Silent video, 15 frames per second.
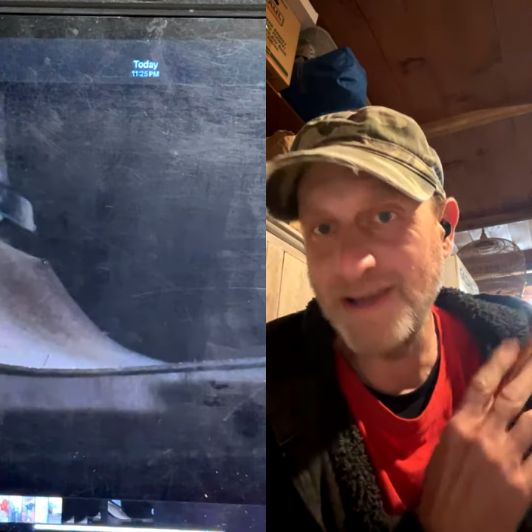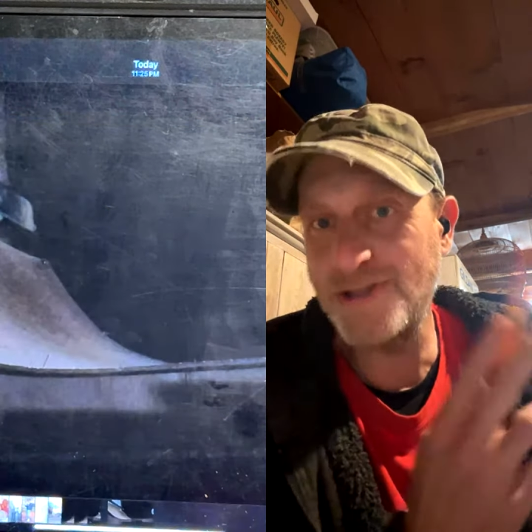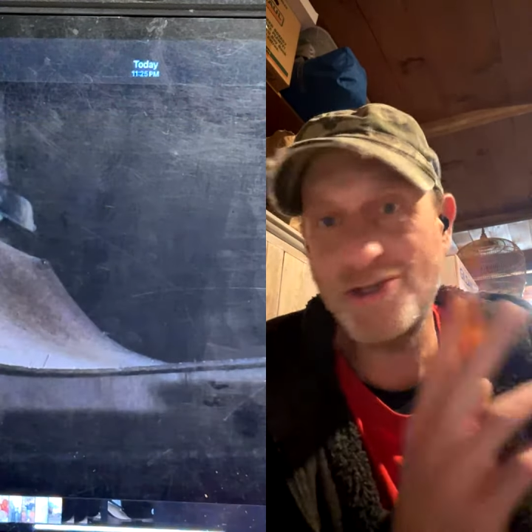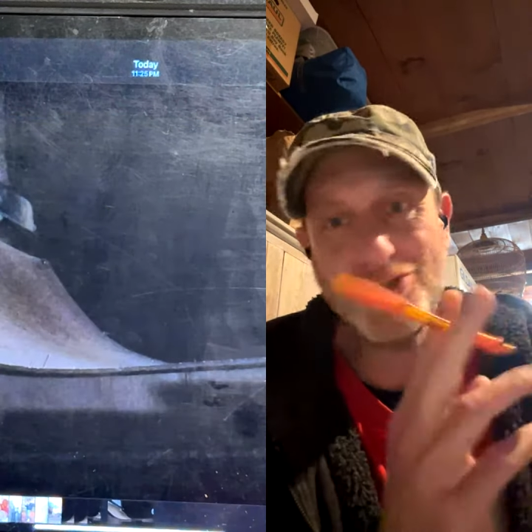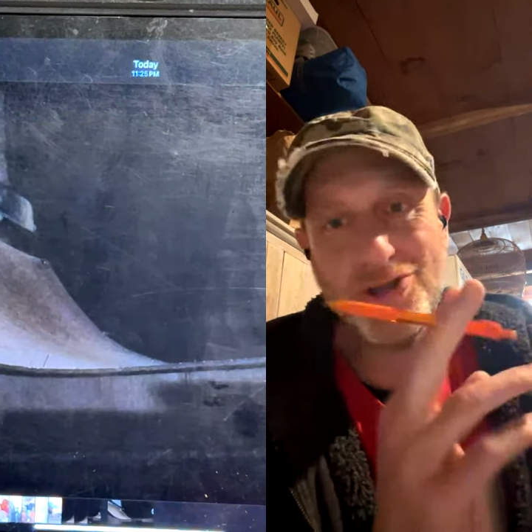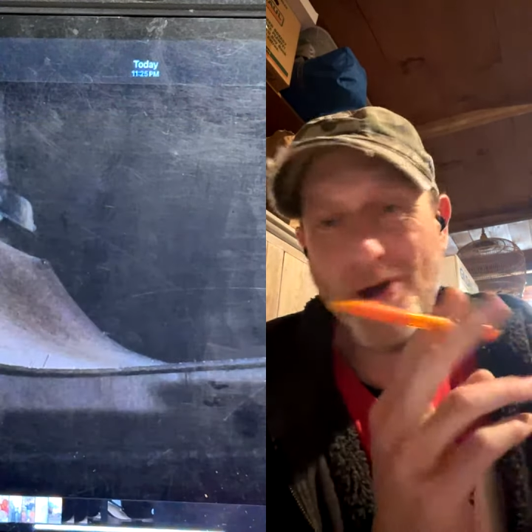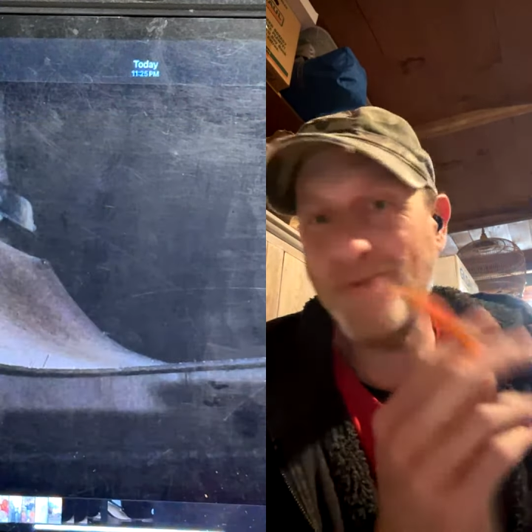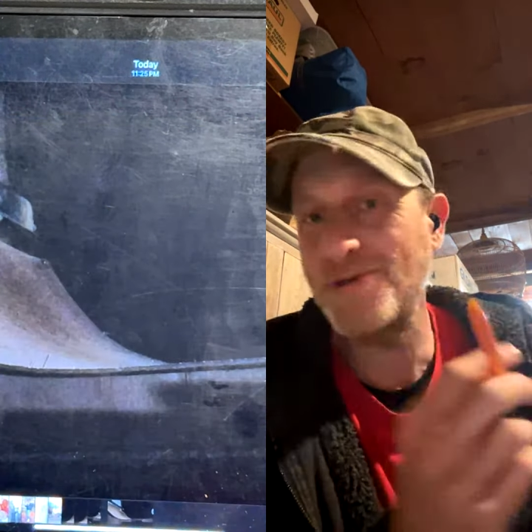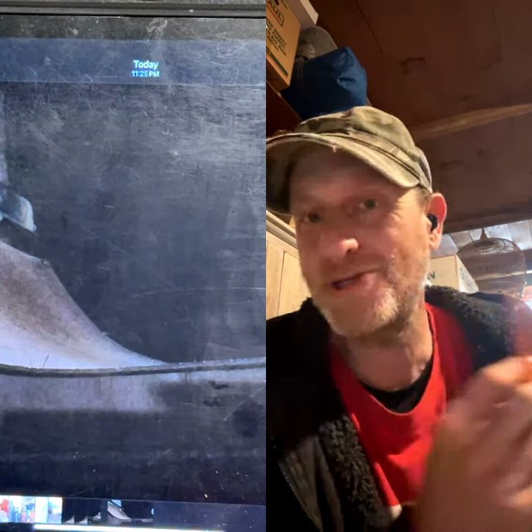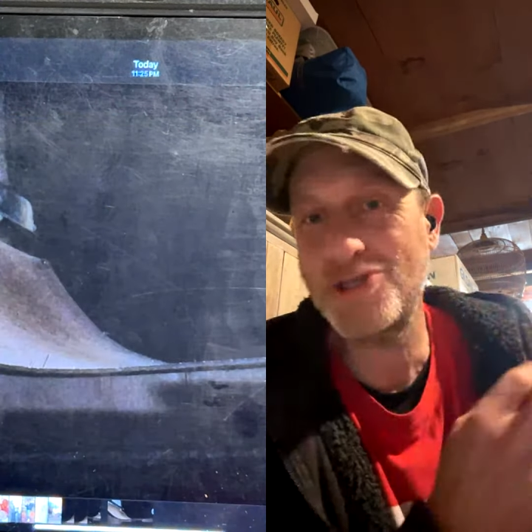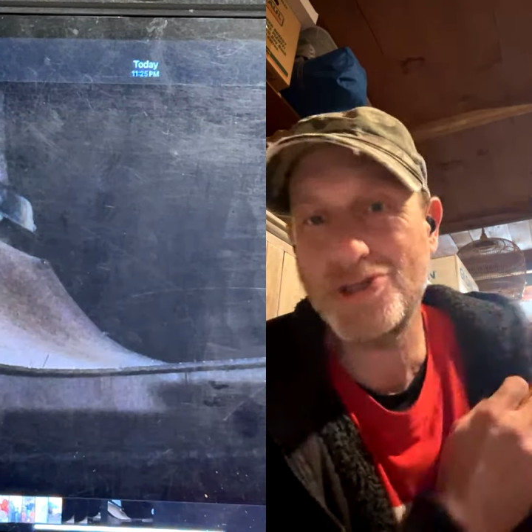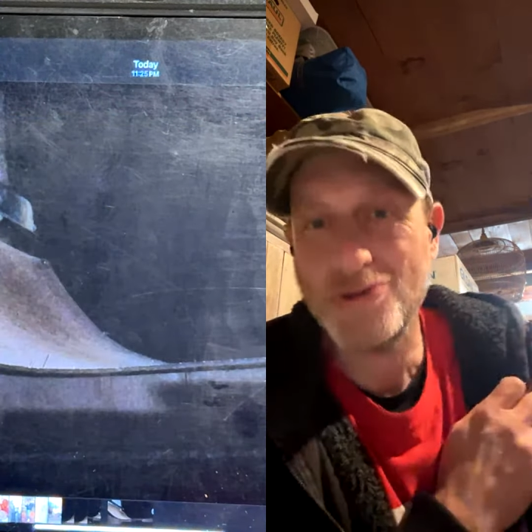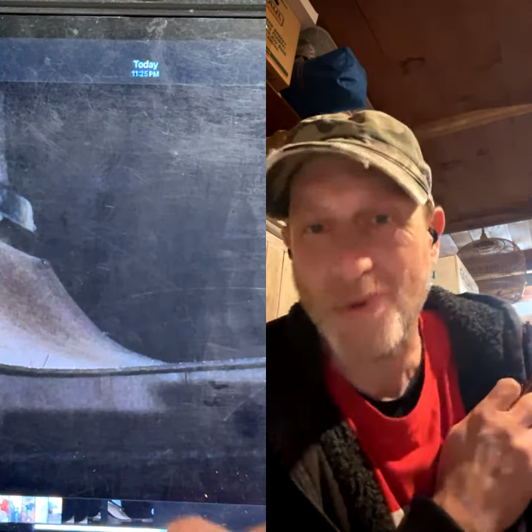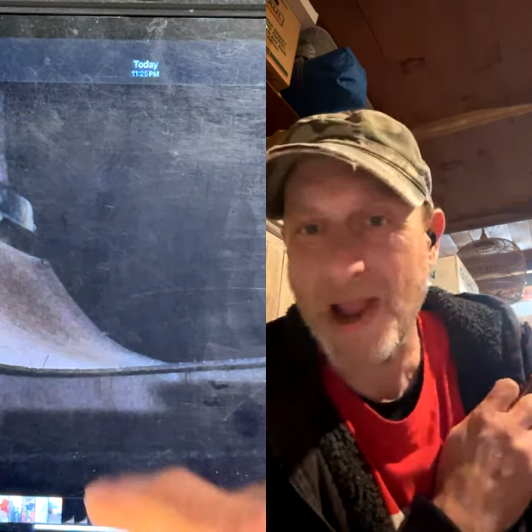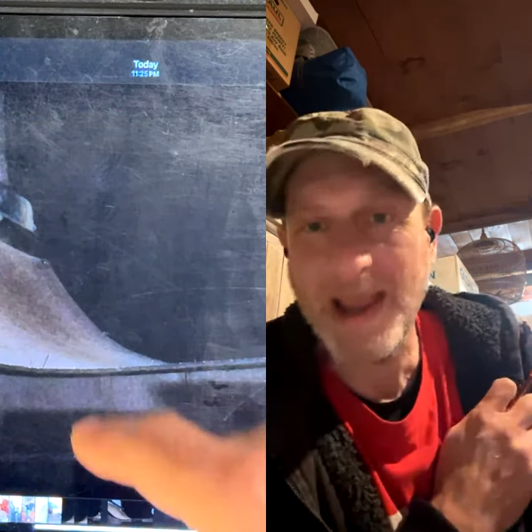It's so
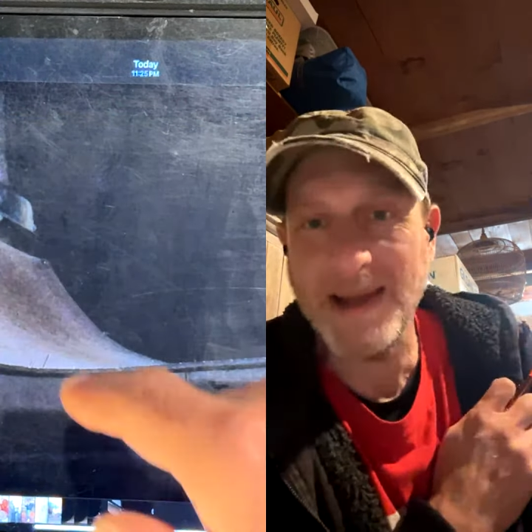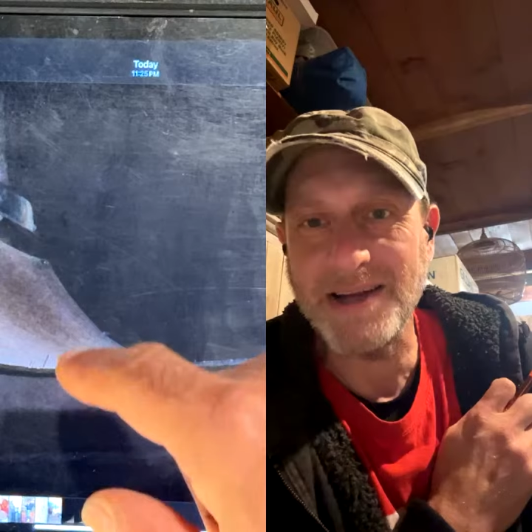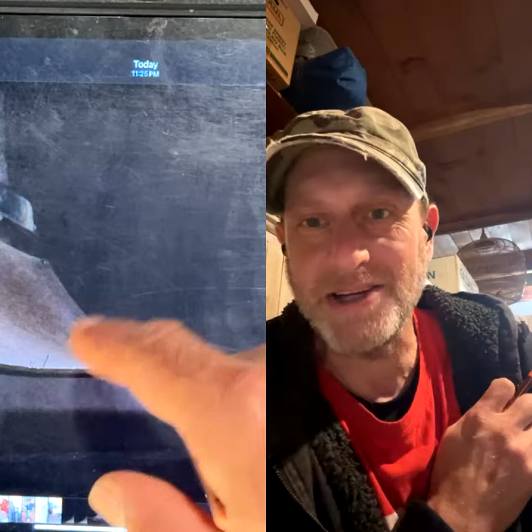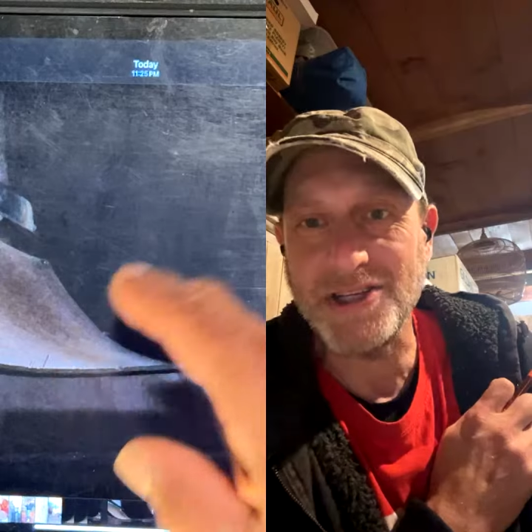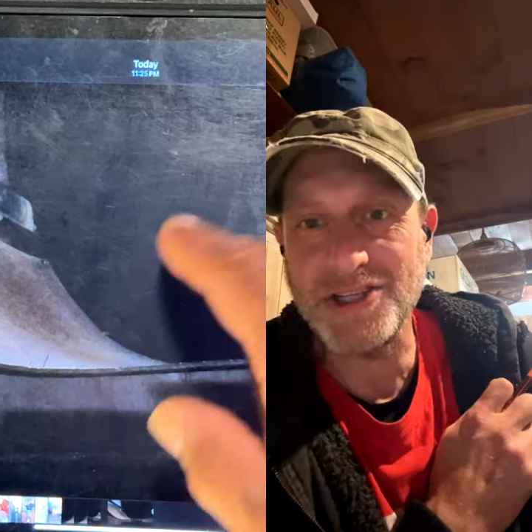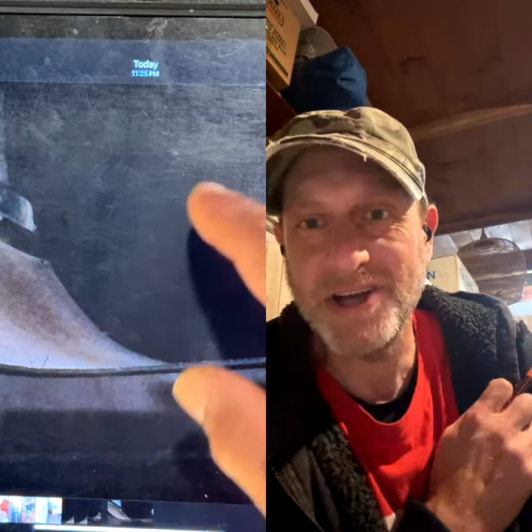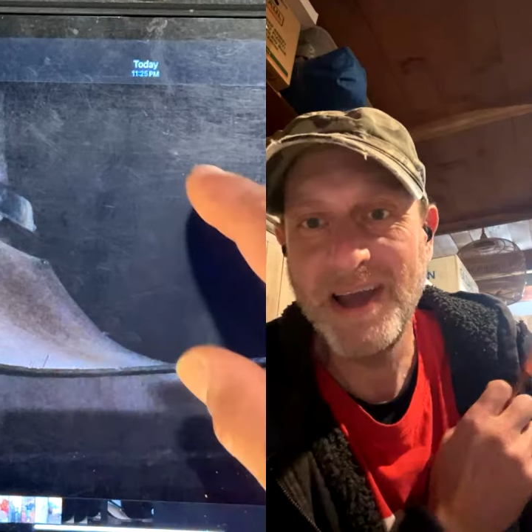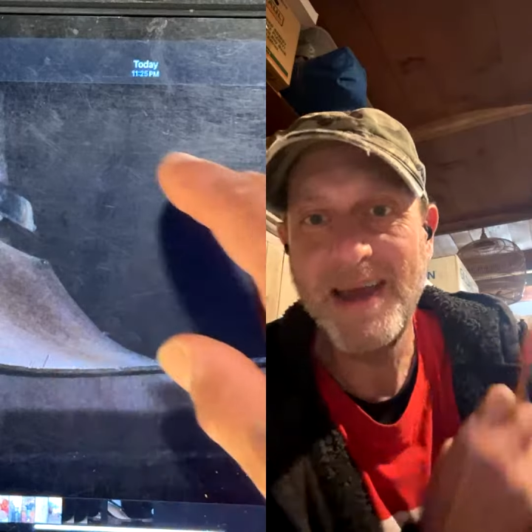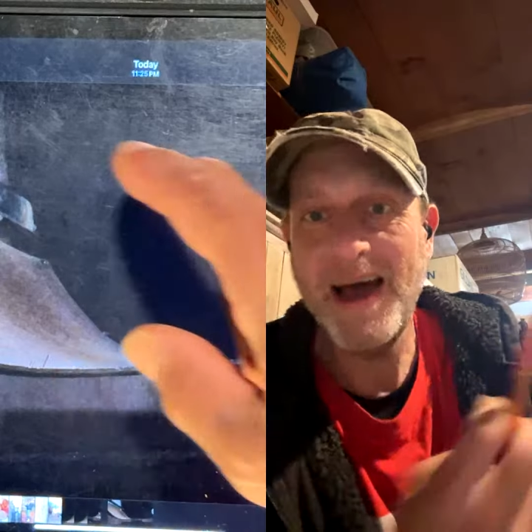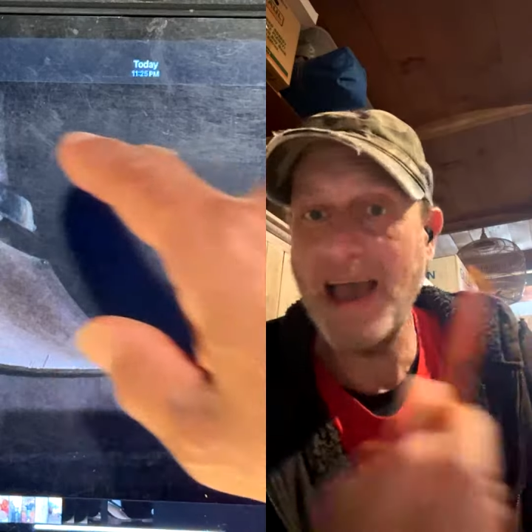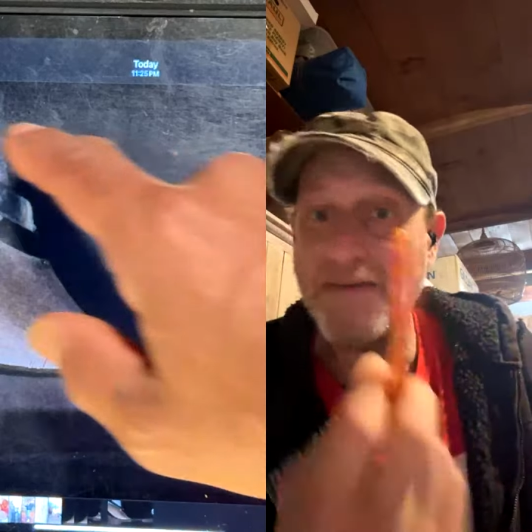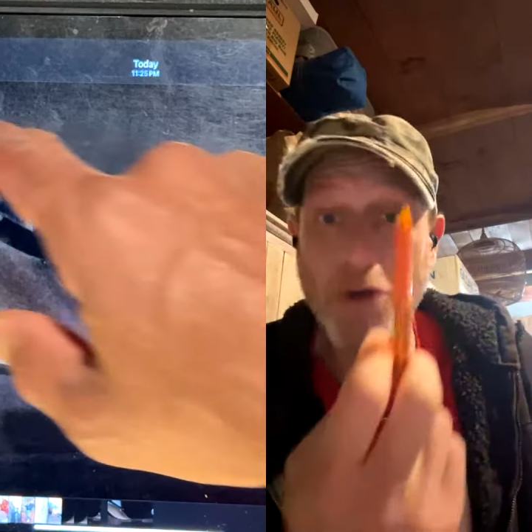strange.